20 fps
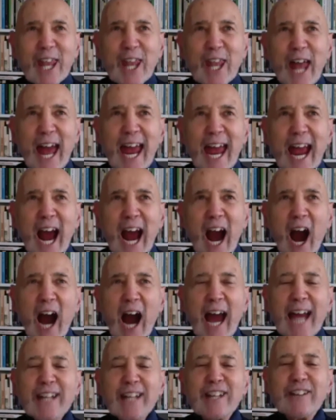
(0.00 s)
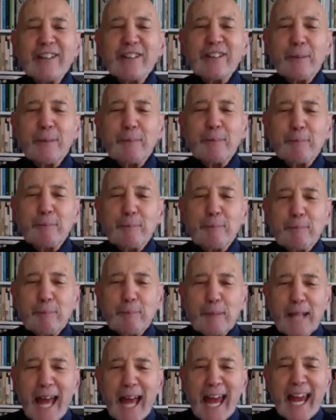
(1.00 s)
the
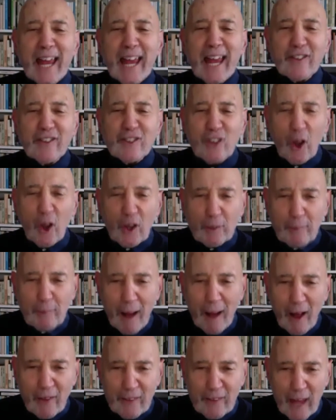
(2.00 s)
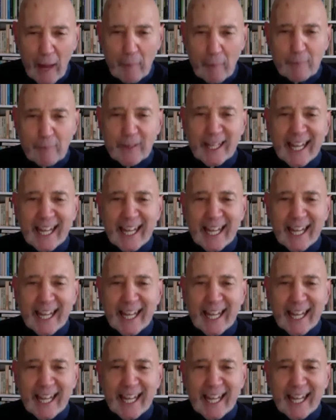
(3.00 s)
play is not about them. The